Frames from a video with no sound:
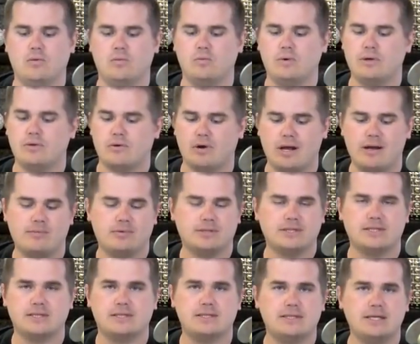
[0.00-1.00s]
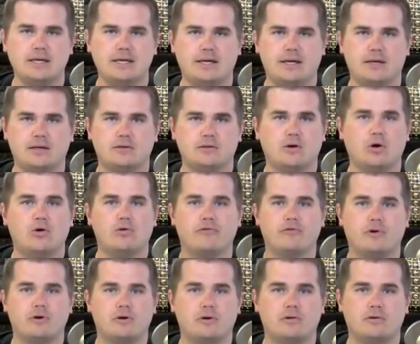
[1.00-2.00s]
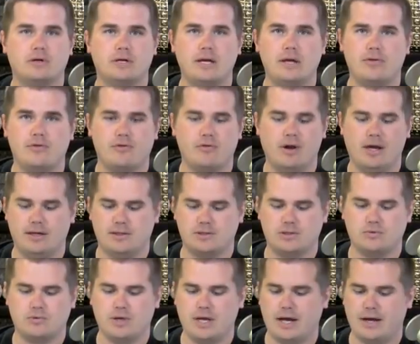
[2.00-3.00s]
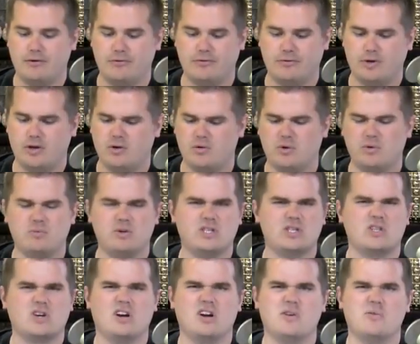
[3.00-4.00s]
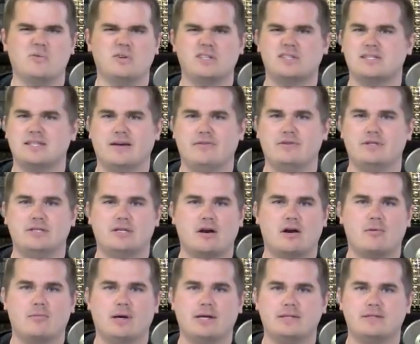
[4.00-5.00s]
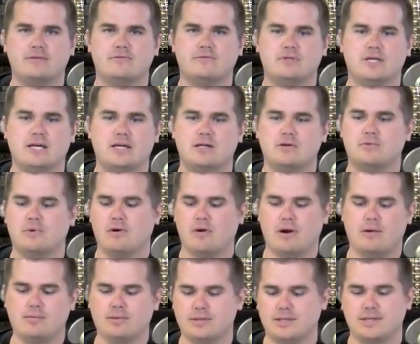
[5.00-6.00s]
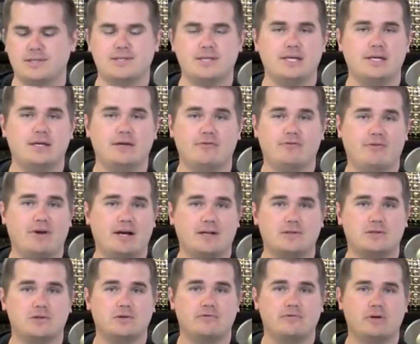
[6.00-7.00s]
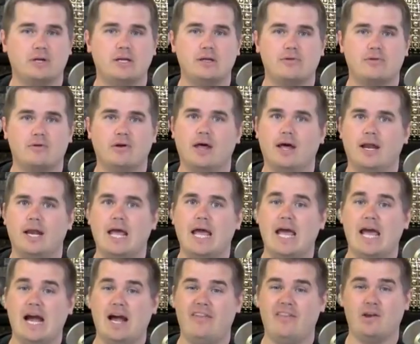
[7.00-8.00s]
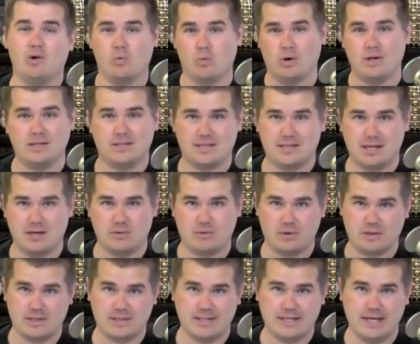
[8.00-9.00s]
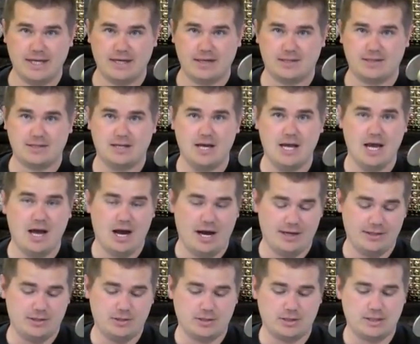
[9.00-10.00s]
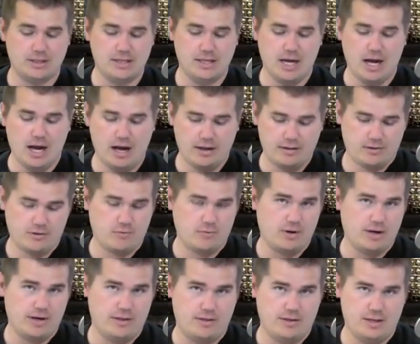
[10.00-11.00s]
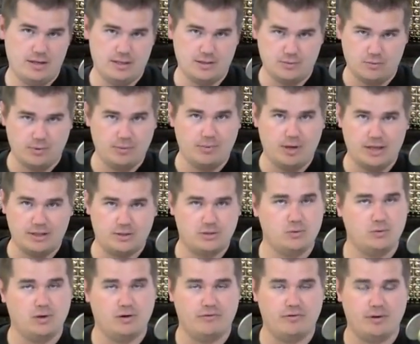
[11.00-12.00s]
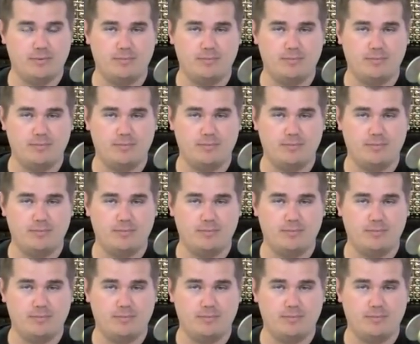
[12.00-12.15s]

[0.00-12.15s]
we were able to sync it over Ethernet. So we have, you know, when we started with 7 terabytes of data, we were able to sync it fast over Ethernet. And then once they were synced, I took the other one of these, we bought two of